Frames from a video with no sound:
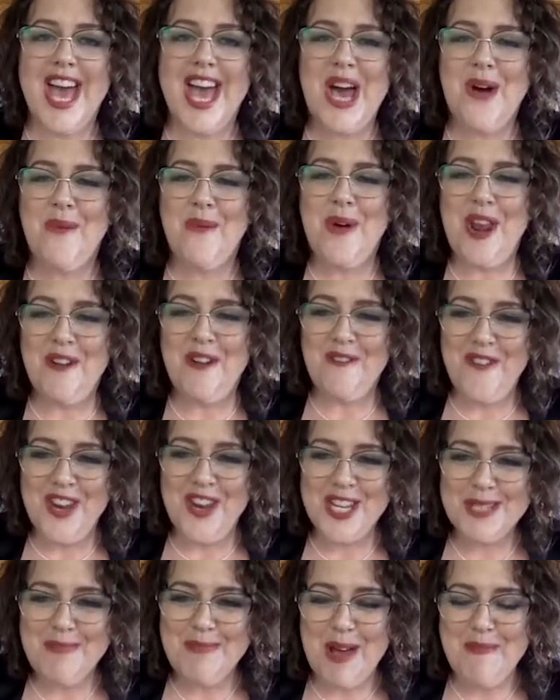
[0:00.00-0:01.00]
When I
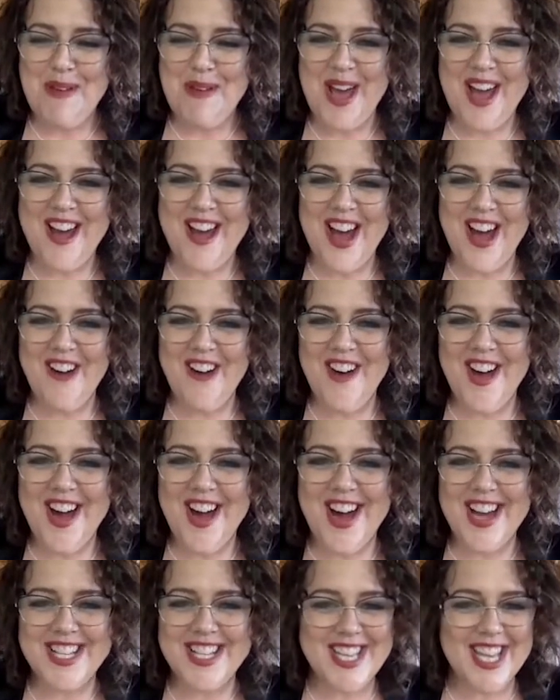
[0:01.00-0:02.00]
finish my power hour,
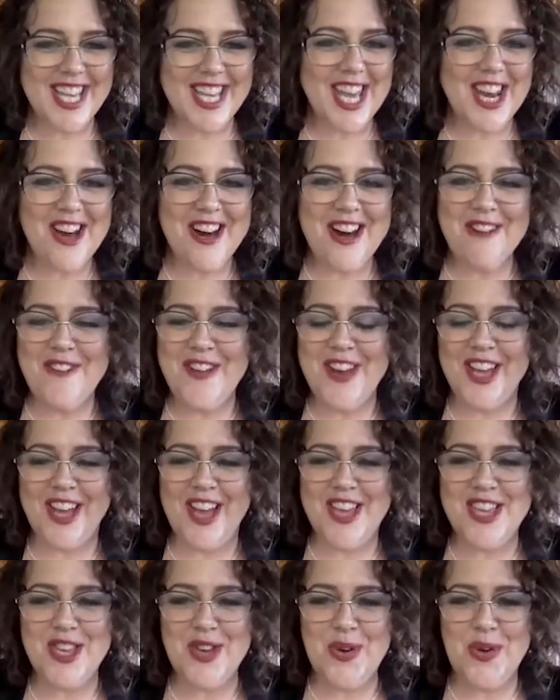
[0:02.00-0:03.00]
I tick it off and I go,
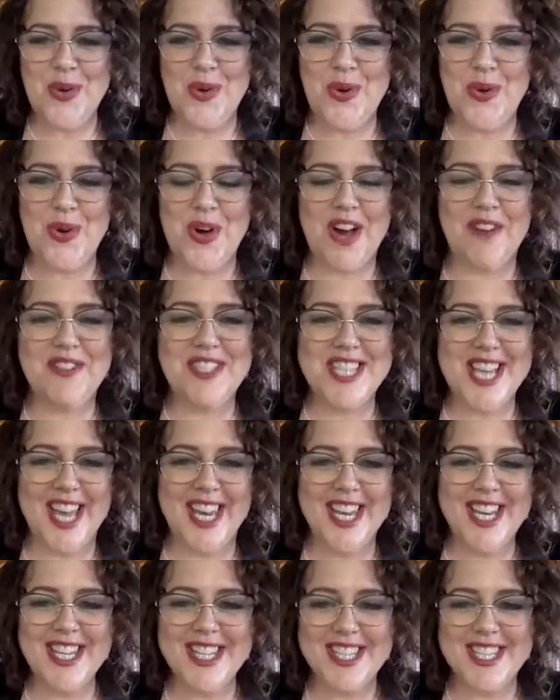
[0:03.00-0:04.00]
yoo-hoo, I've done
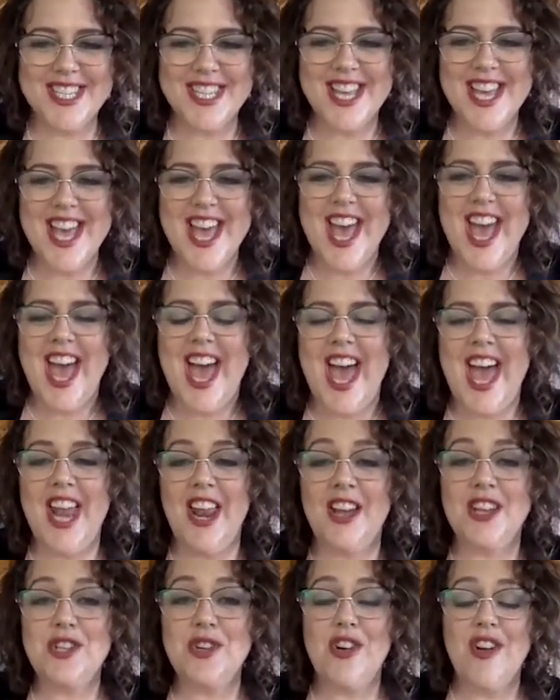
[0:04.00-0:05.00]
it. And
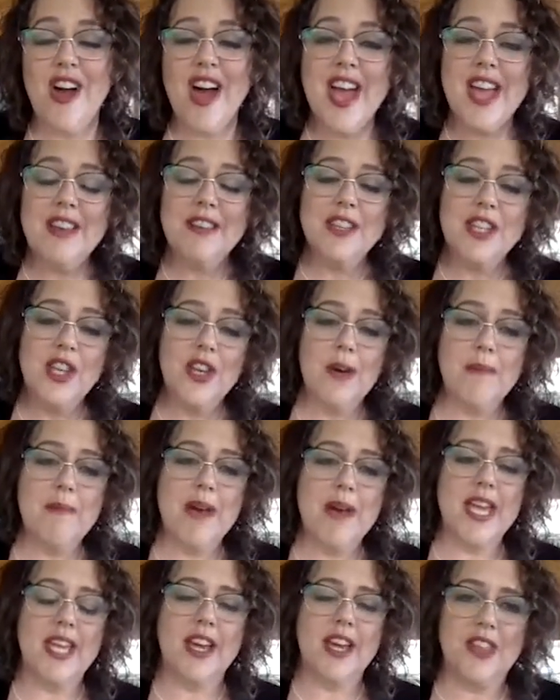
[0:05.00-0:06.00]
I try and, you know,
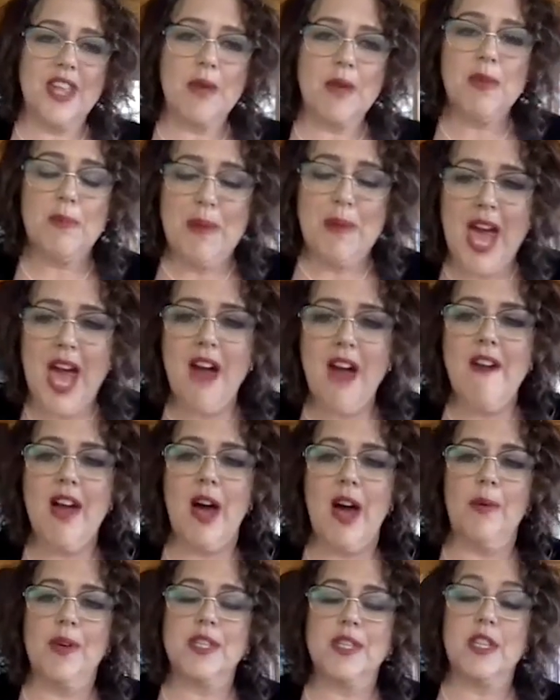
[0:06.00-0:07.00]
make, I think with power
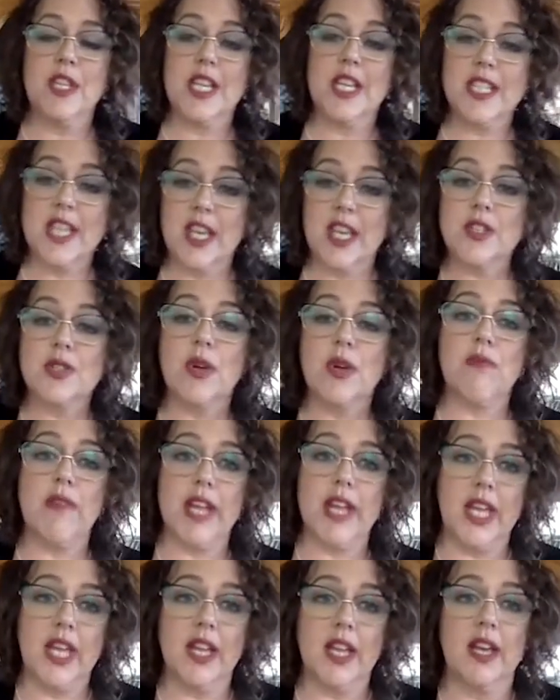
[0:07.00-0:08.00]
hours, you need to get into a
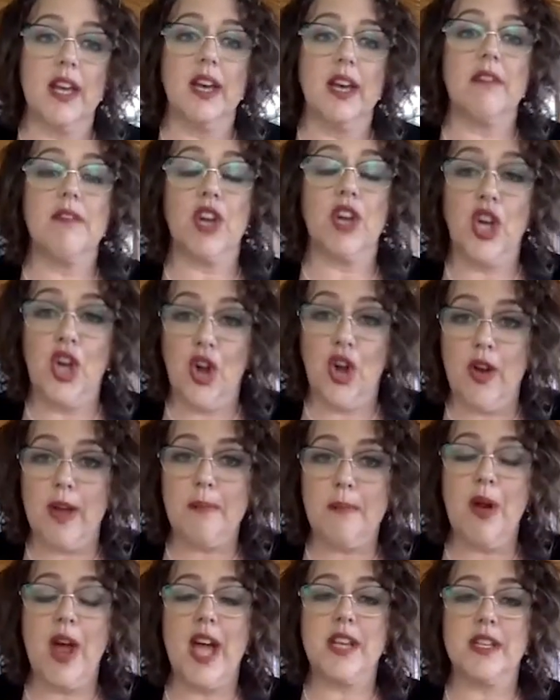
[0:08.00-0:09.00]
regular recurring
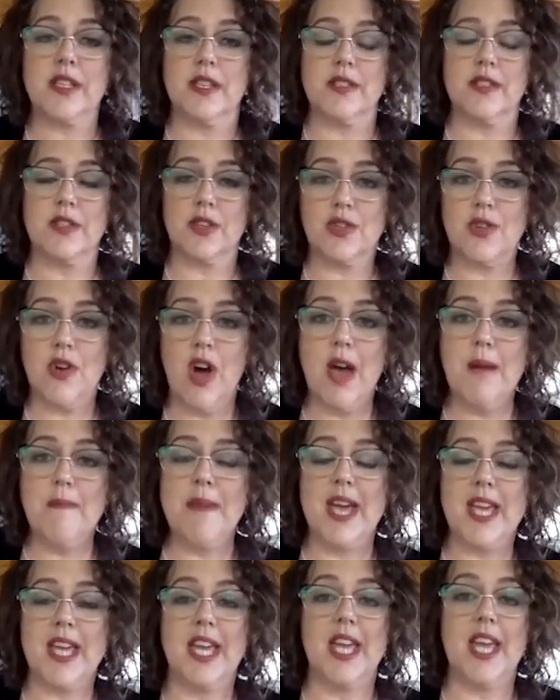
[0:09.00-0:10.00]
practice. So try and
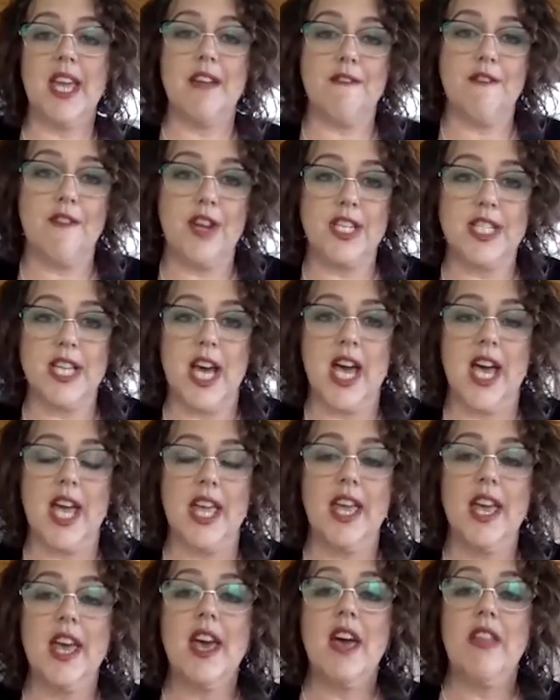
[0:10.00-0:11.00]
make it every day
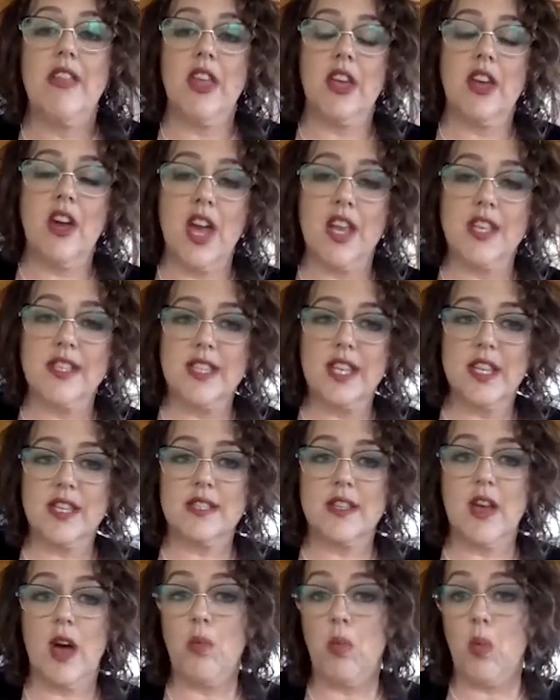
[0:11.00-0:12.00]
that you kind of set
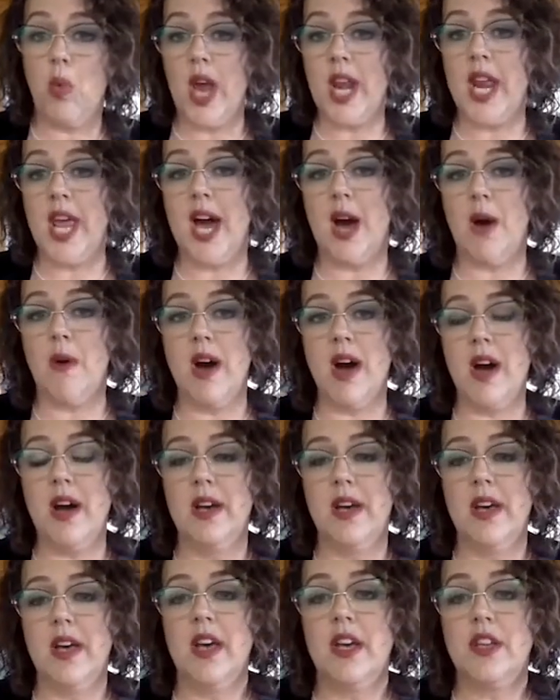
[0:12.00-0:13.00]
aside 1 hour
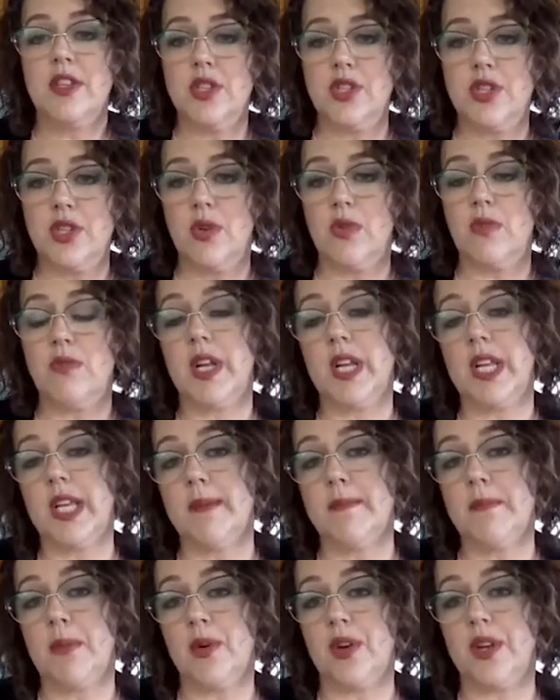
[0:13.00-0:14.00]
to do a really
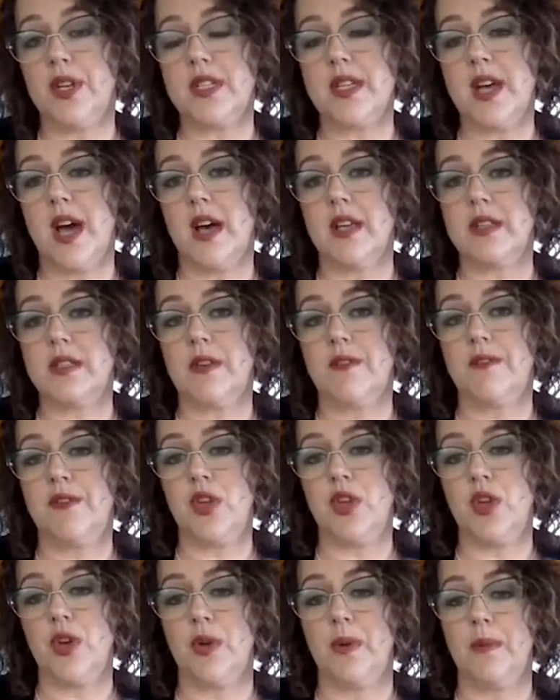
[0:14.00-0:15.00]
important task for
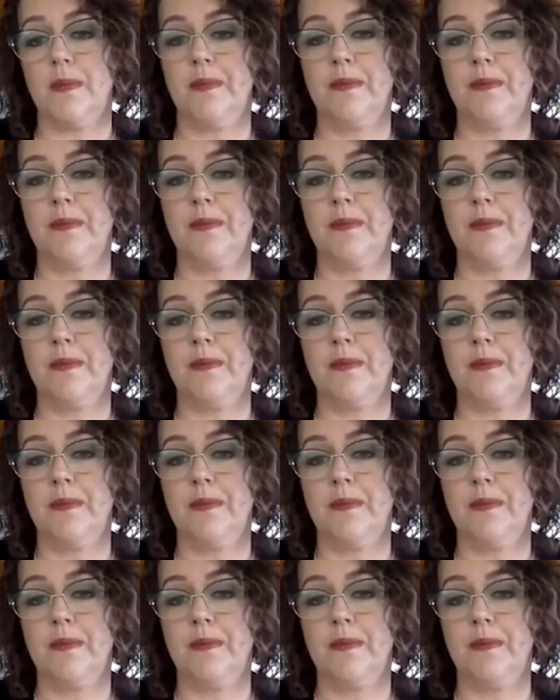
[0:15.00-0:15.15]
you.